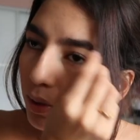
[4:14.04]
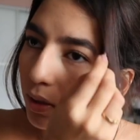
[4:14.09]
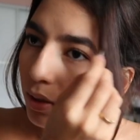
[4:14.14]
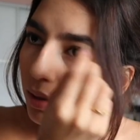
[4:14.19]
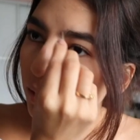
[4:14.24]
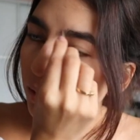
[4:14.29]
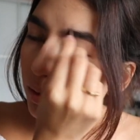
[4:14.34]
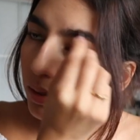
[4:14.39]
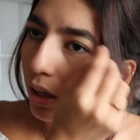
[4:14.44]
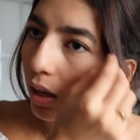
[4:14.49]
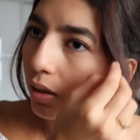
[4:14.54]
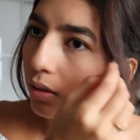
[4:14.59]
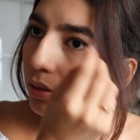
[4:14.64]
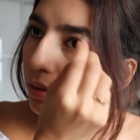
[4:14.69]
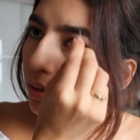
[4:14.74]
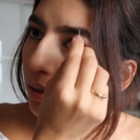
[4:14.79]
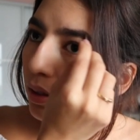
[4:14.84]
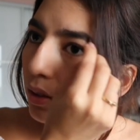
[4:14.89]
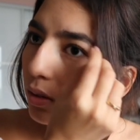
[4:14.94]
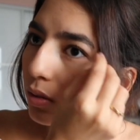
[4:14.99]
Because I don't
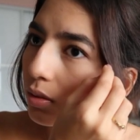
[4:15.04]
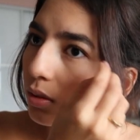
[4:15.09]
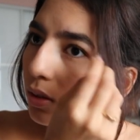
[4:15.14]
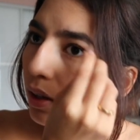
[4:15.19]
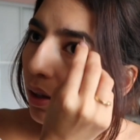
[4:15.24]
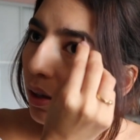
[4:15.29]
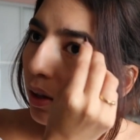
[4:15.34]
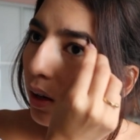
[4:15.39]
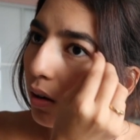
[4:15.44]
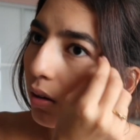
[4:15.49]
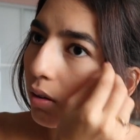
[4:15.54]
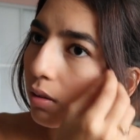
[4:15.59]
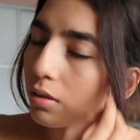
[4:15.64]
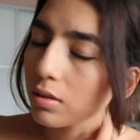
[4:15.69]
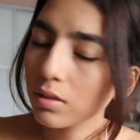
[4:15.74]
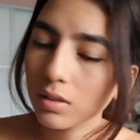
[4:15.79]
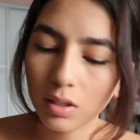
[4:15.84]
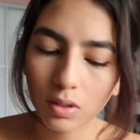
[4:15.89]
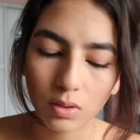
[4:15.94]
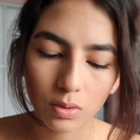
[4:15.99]
know how y'all
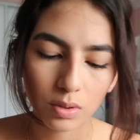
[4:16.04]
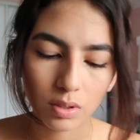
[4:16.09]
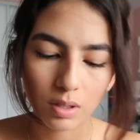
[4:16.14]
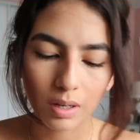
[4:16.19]
girls do